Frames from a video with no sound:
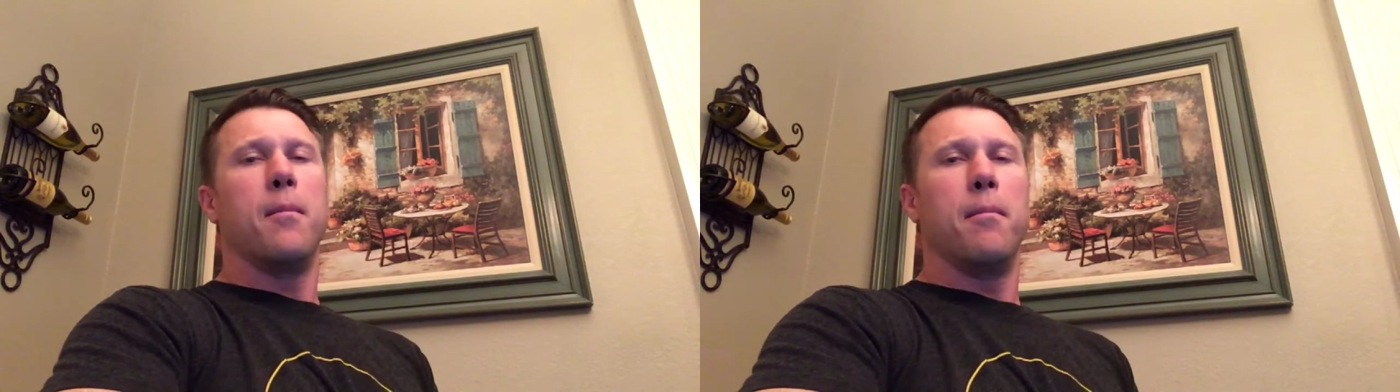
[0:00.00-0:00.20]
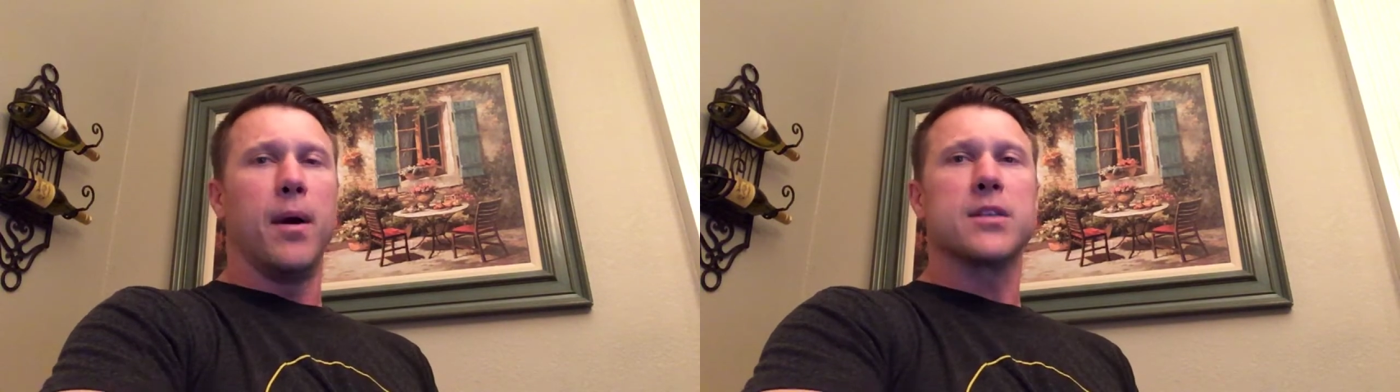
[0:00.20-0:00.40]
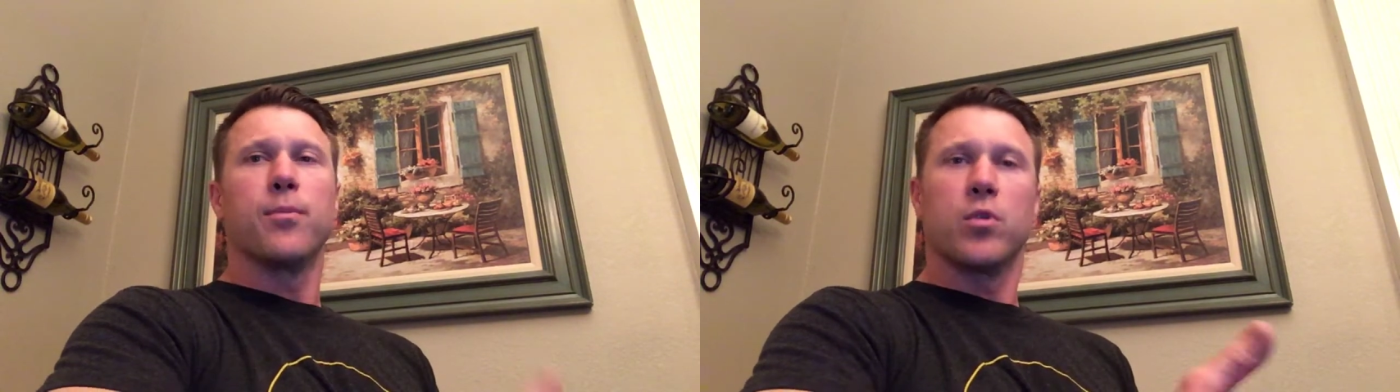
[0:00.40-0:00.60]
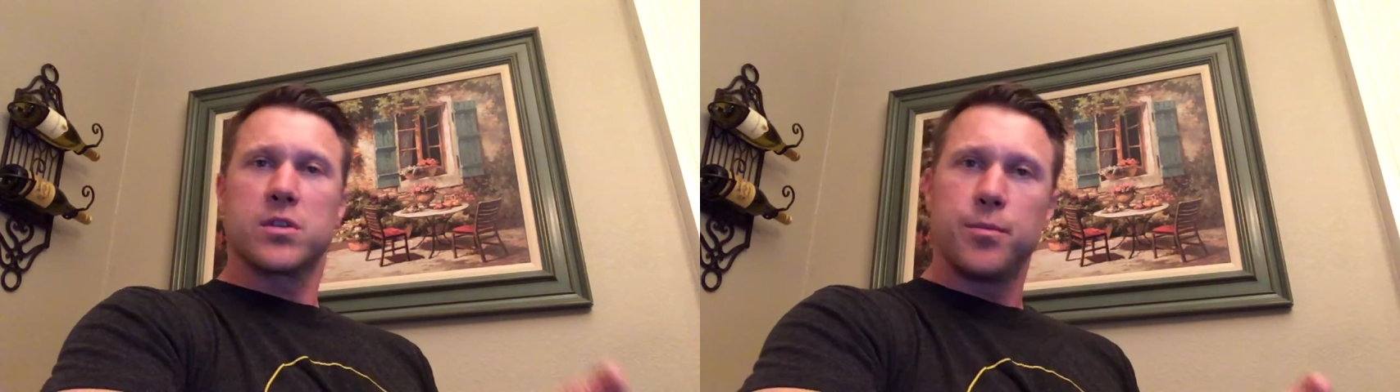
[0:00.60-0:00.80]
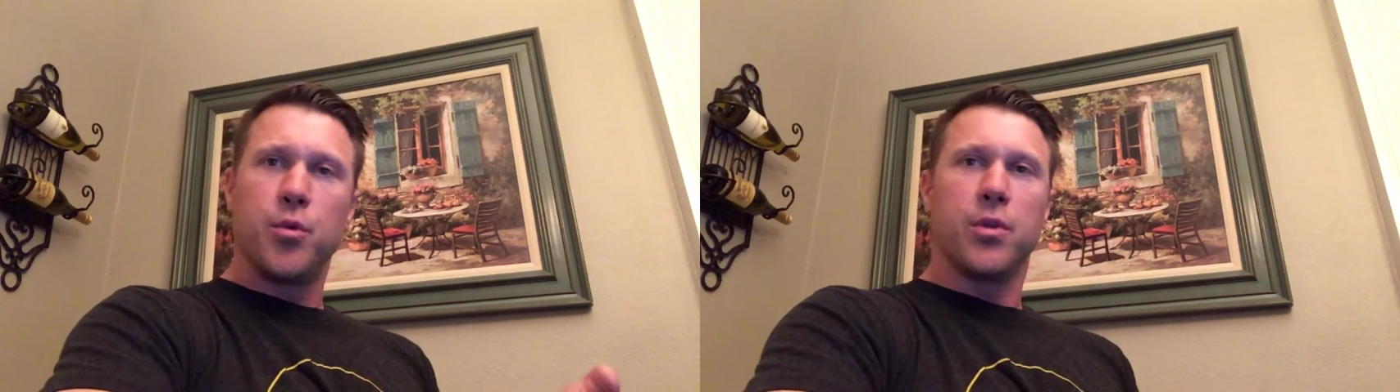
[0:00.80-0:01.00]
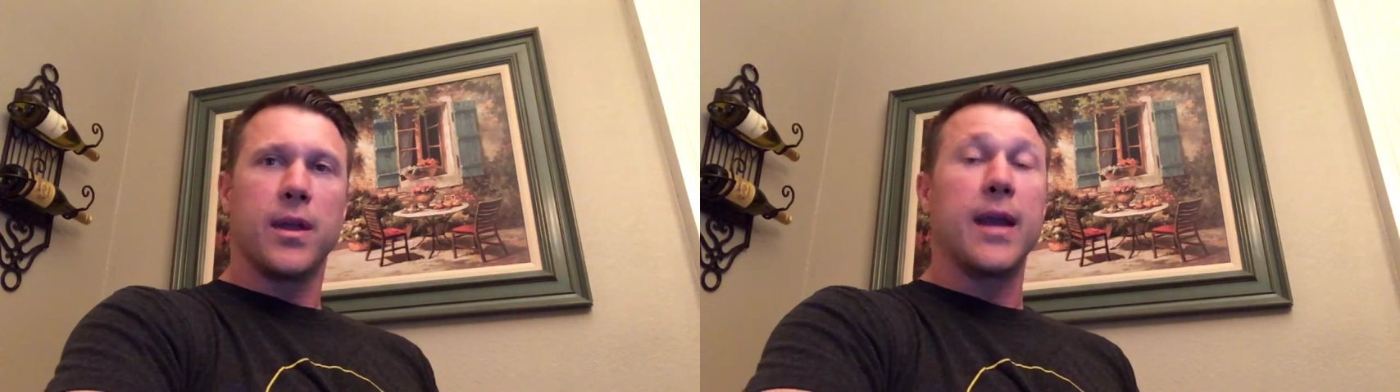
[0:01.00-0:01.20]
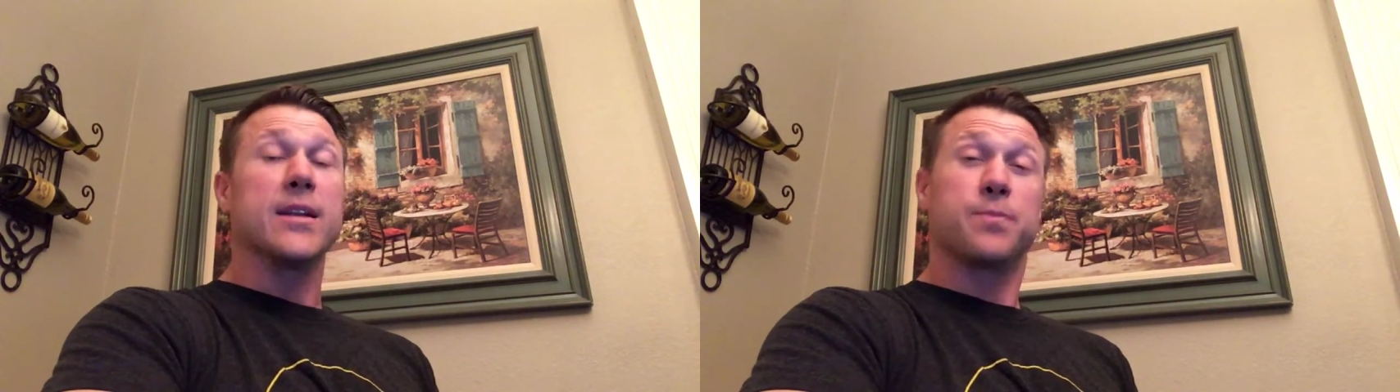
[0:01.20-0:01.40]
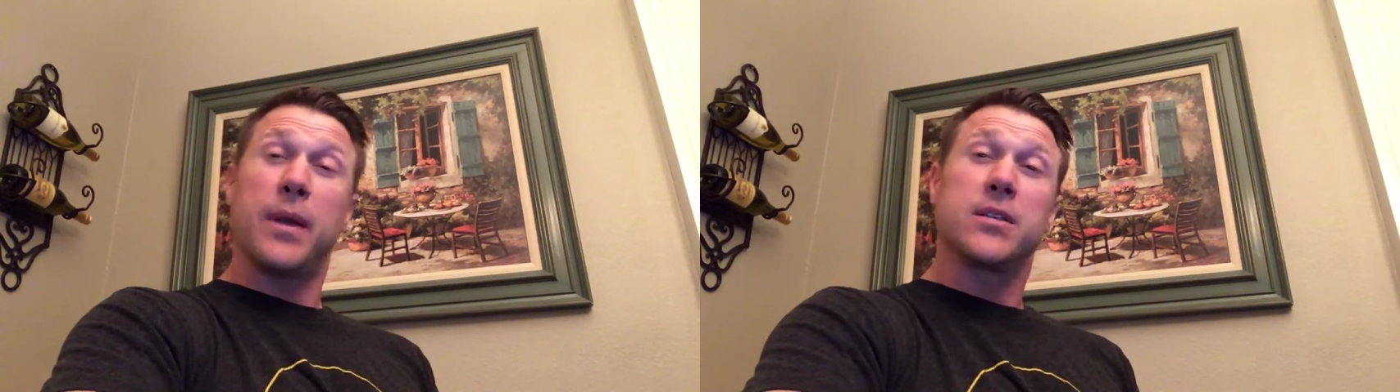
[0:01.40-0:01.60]
much more smoothly, and
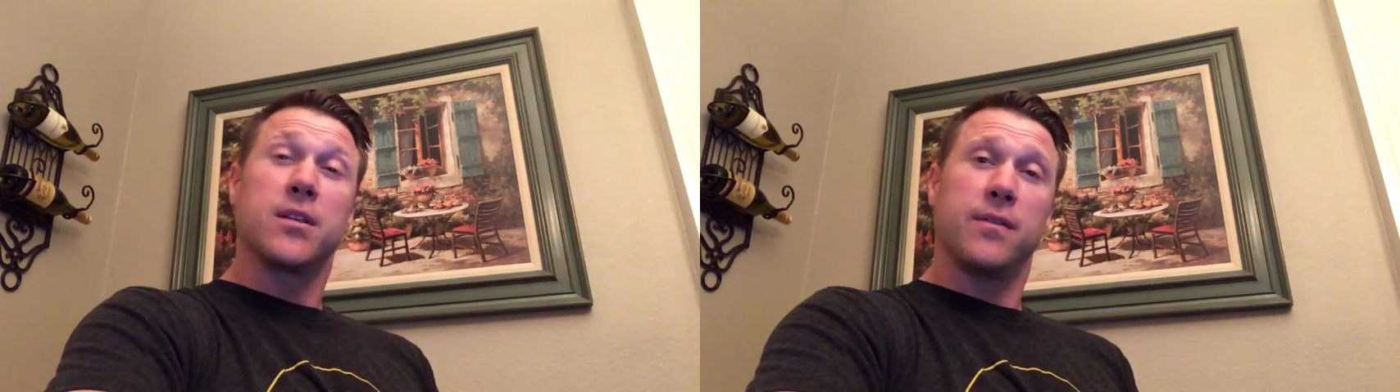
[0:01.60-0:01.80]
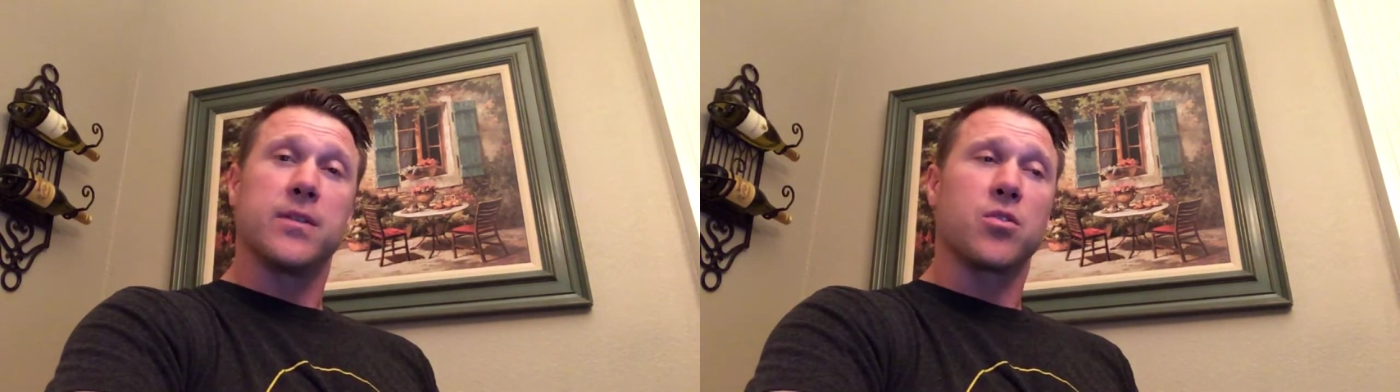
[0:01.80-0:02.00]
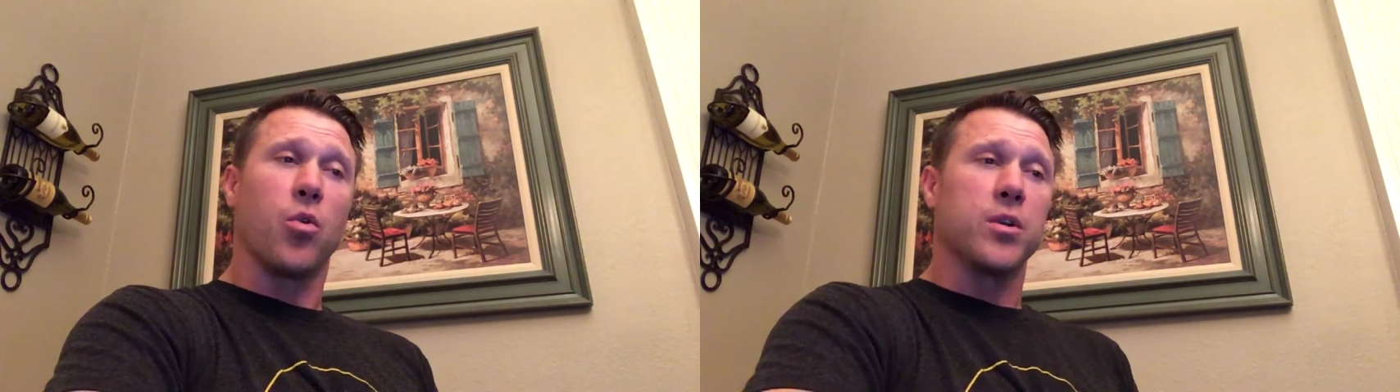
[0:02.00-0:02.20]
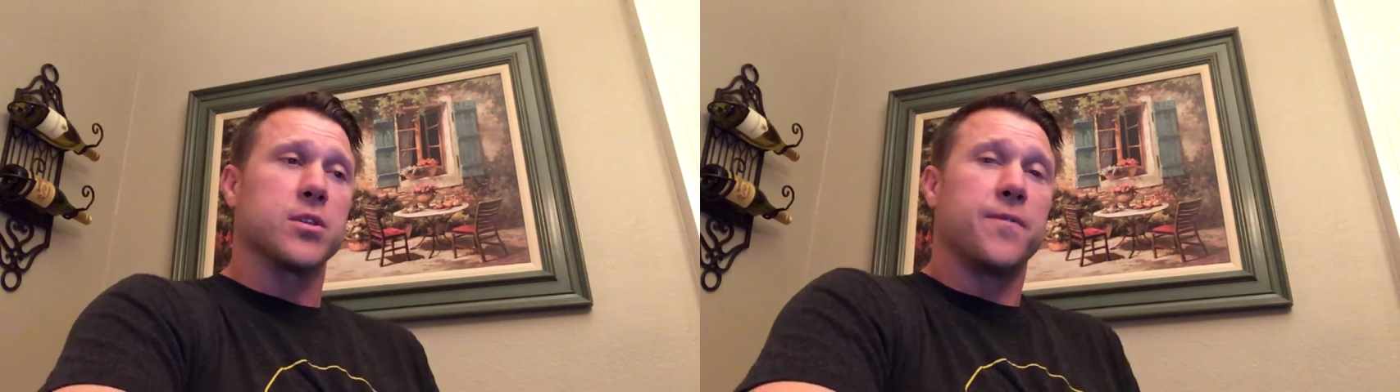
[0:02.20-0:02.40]
especially in this course.